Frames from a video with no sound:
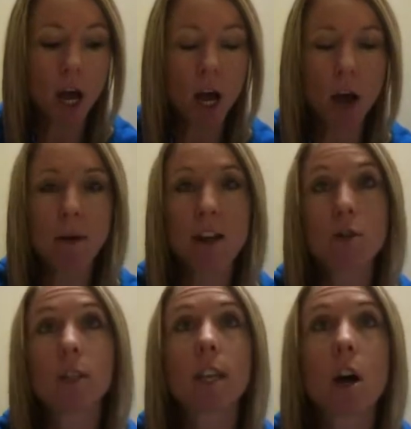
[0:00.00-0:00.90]
uh, by
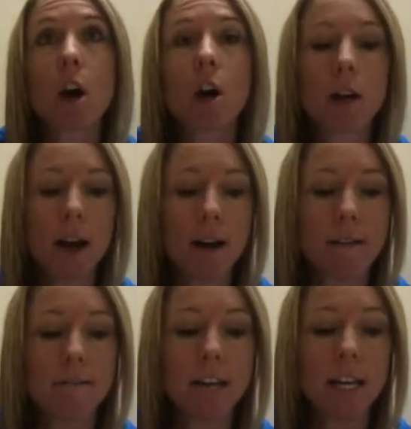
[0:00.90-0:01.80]
using the art of
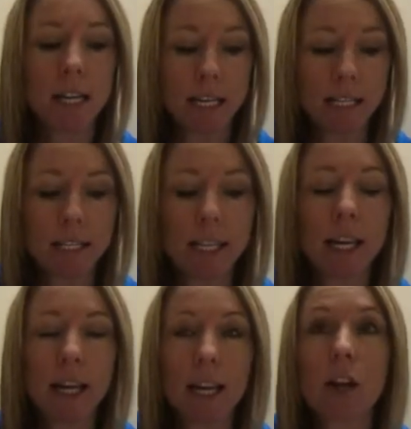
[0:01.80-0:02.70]
feeling,
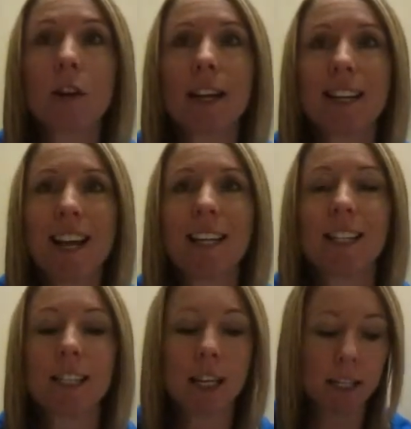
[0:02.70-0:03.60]
seeing, hearing,
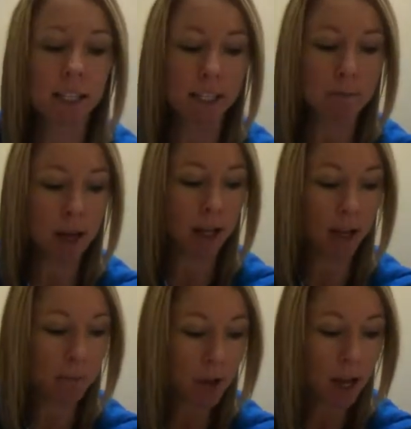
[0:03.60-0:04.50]
tasting, smelling.
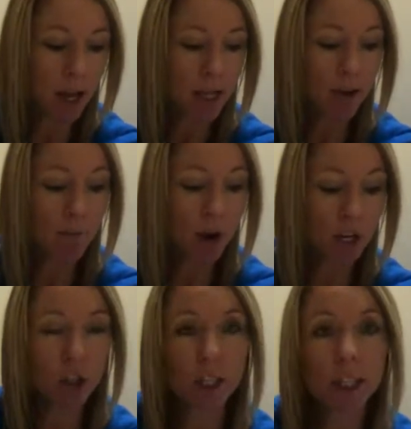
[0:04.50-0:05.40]
The
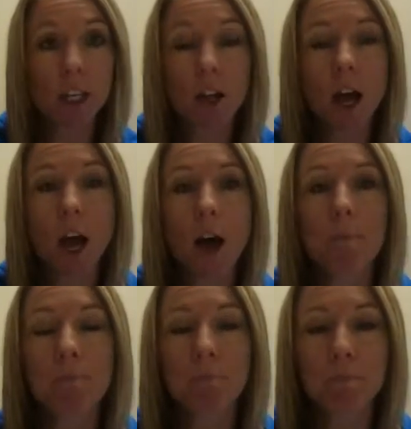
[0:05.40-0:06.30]
impressions
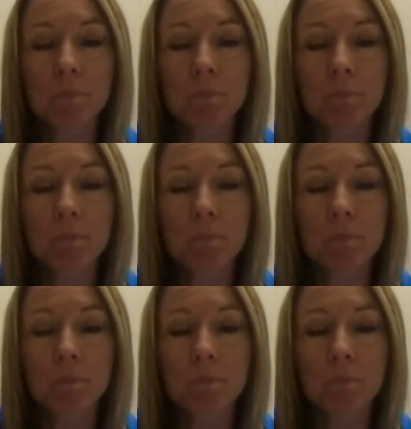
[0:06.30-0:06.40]
um,